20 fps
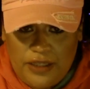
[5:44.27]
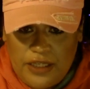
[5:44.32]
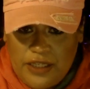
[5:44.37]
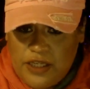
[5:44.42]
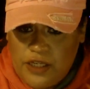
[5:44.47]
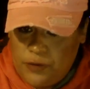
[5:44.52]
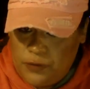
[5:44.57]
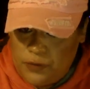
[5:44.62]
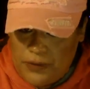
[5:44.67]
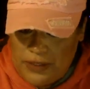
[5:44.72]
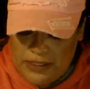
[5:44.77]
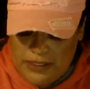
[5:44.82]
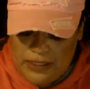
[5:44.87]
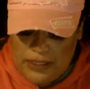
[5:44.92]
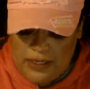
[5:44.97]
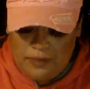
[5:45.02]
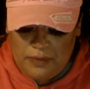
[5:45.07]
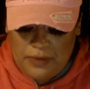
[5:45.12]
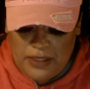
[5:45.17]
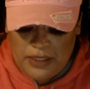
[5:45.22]
This is
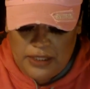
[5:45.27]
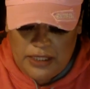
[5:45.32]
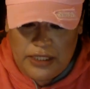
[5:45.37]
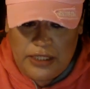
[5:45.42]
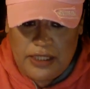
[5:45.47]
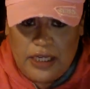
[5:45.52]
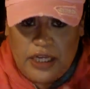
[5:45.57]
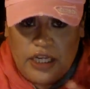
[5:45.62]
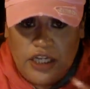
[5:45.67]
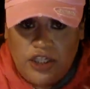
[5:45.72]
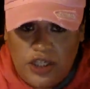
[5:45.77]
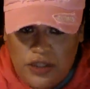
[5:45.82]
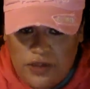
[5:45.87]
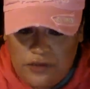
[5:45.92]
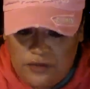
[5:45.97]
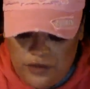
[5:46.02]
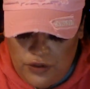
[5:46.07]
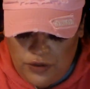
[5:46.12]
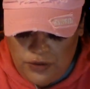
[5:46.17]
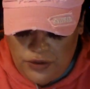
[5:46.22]
wisdom. This is looking to the
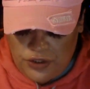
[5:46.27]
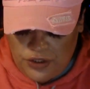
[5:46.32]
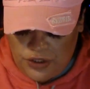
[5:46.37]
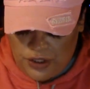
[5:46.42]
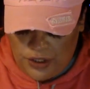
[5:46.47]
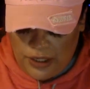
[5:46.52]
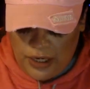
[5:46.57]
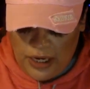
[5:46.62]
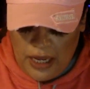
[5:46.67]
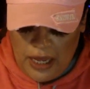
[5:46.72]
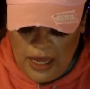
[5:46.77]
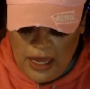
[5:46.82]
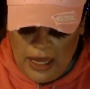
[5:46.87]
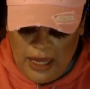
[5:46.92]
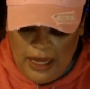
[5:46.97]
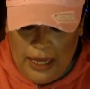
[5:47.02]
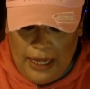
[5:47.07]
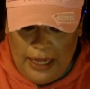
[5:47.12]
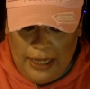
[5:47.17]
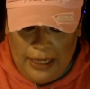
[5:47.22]
future
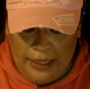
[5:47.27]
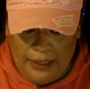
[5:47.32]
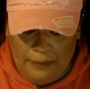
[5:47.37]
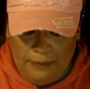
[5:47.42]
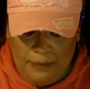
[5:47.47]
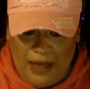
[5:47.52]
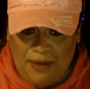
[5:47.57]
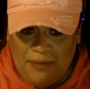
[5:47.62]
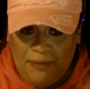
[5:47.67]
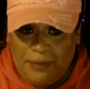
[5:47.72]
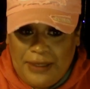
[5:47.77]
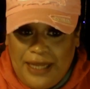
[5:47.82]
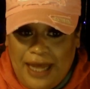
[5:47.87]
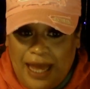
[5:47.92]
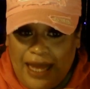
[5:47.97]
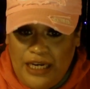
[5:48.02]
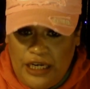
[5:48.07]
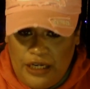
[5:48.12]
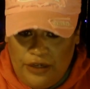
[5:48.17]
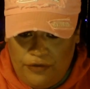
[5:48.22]
uh, and
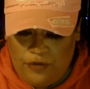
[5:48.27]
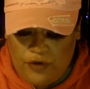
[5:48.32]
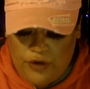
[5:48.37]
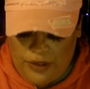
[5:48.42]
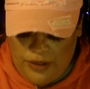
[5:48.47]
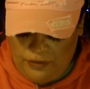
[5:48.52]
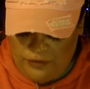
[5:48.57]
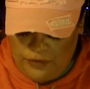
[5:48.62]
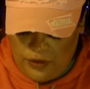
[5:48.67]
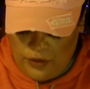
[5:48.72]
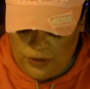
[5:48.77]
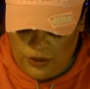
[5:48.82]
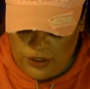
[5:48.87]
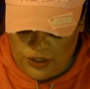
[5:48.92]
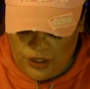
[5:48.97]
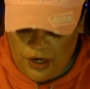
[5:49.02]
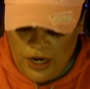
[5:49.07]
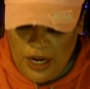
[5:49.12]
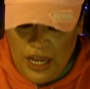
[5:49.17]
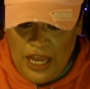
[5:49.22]
planning for the
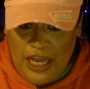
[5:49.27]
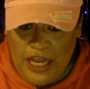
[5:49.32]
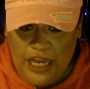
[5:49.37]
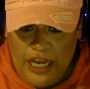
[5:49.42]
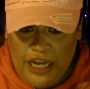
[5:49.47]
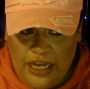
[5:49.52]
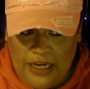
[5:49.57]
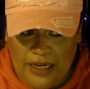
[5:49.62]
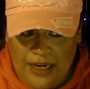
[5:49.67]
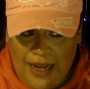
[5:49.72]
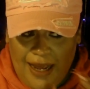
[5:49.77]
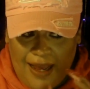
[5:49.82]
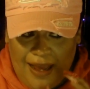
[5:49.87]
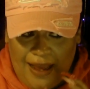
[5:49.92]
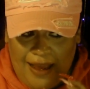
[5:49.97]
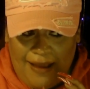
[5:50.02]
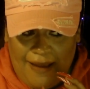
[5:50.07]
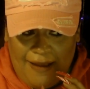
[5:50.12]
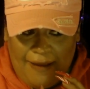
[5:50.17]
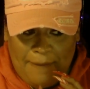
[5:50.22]
future in
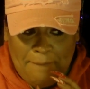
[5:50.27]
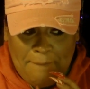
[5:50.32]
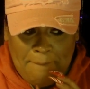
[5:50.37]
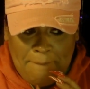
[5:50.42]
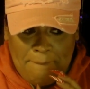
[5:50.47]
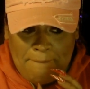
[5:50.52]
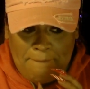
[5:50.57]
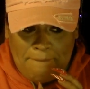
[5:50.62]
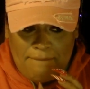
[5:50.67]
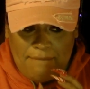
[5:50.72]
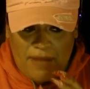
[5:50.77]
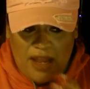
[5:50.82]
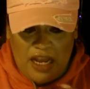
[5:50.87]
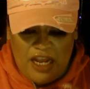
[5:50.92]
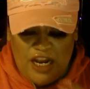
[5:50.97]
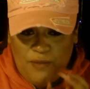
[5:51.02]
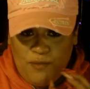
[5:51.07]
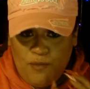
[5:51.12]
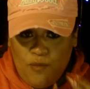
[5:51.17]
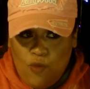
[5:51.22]
a
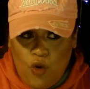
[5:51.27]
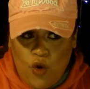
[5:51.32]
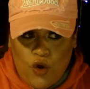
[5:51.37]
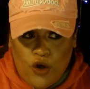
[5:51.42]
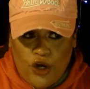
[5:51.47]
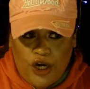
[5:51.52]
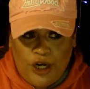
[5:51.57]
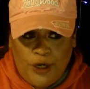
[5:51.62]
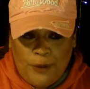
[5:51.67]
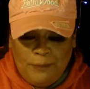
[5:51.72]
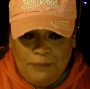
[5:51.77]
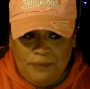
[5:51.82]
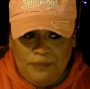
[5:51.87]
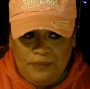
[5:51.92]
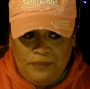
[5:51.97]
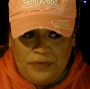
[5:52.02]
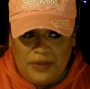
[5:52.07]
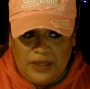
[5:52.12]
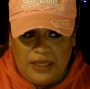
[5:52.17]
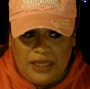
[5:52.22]
in a more
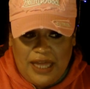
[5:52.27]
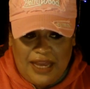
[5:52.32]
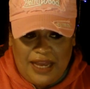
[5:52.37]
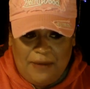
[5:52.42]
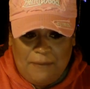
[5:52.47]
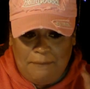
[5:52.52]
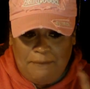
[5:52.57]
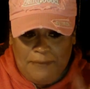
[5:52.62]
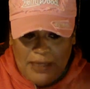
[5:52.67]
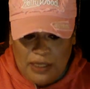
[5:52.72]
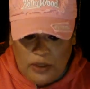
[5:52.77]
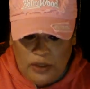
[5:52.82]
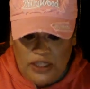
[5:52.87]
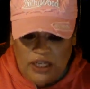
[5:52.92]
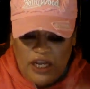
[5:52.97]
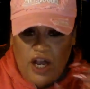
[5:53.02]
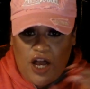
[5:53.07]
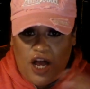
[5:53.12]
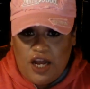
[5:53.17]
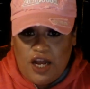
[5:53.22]
like
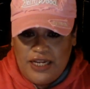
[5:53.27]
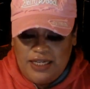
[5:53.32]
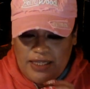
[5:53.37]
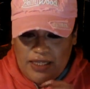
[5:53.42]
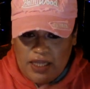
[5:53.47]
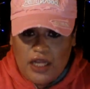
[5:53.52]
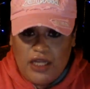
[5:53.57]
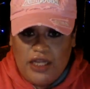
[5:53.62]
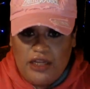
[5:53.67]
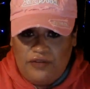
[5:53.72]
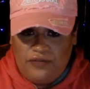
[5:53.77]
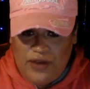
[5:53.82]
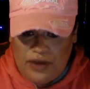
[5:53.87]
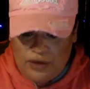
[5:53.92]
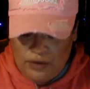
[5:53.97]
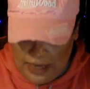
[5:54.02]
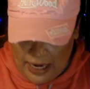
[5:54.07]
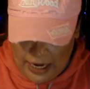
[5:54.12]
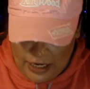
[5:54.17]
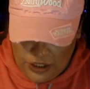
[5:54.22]
building on a solid
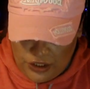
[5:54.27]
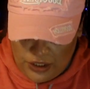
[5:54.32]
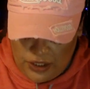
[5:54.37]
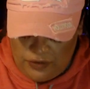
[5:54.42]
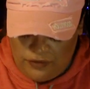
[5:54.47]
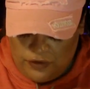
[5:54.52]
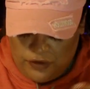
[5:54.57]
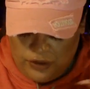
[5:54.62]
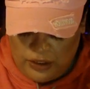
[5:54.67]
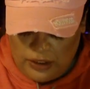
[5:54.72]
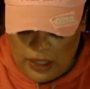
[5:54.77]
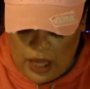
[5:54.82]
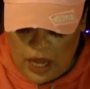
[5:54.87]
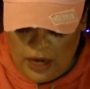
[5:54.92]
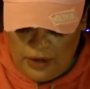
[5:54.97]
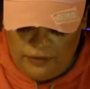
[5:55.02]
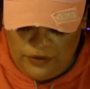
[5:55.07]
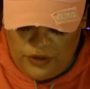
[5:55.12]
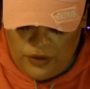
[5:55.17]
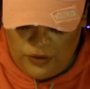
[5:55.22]
foundation for a
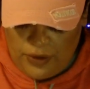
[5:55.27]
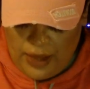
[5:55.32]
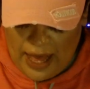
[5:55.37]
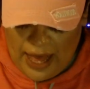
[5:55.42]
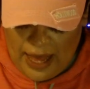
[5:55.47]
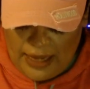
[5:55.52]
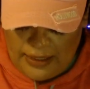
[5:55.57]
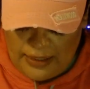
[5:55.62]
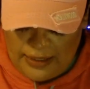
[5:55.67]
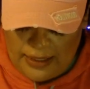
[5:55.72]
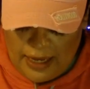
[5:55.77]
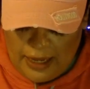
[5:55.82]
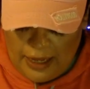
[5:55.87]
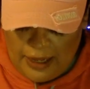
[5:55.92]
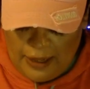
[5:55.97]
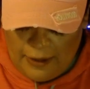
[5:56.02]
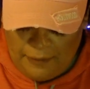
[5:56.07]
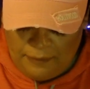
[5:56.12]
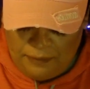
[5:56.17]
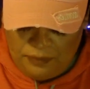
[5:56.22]
lot of you guys.
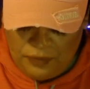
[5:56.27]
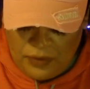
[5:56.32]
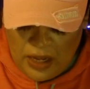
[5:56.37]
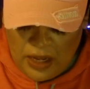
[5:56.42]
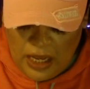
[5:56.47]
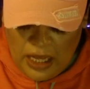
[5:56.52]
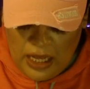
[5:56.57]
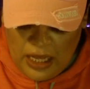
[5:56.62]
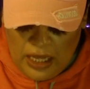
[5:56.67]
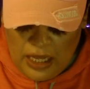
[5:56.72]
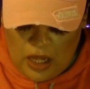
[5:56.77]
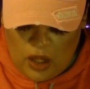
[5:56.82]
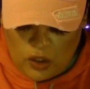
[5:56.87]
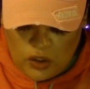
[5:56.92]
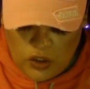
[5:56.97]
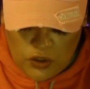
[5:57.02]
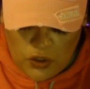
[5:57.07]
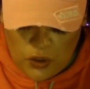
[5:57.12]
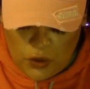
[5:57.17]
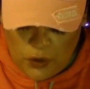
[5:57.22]
Um,
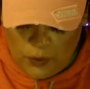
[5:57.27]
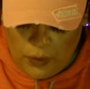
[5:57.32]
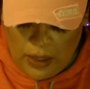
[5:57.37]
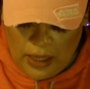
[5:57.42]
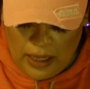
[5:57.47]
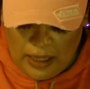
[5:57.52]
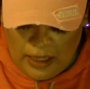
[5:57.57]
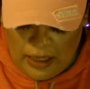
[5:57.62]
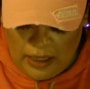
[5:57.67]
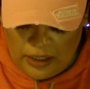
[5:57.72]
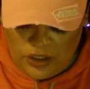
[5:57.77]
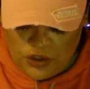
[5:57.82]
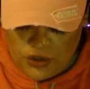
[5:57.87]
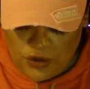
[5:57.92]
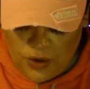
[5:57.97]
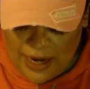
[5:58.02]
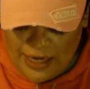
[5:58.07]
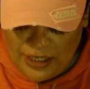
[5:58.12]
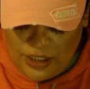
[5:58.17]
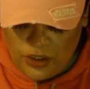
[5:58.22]
also, uh,
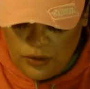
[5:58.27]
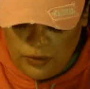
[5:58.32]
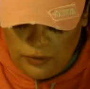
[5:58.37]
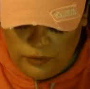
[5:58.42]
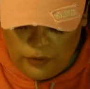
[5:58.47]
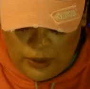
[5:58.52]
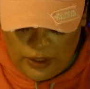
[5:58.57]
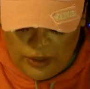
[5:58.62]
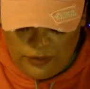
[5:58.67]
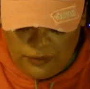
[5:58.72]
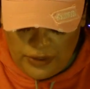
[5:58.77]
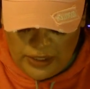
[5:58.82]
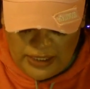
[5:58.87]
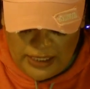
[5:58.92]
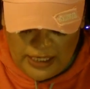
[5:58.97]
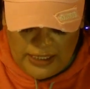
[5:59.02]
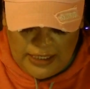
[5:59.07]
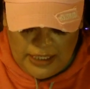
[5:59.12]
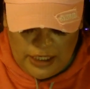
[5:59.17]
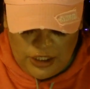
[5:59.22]
try to avoid
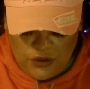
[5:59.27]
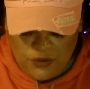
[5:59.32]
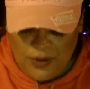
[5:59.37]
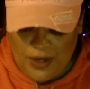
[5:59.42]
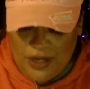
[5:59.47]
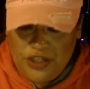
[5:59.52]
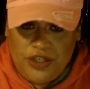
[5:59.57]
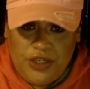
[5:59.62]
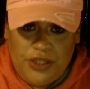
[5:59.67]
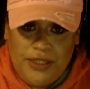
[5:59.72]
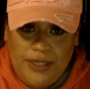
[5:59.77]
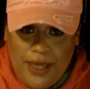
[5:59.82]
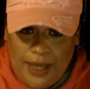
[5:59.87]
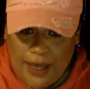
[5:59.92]
risky situations.